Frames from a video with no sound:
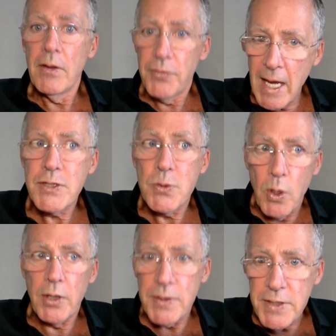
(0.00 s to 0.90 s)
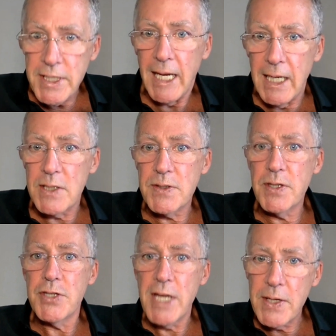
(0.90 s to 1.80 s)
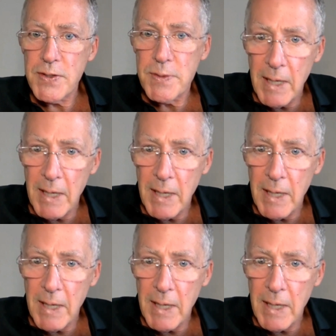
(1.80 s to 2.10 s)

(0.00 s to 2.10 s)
That's what it takes to test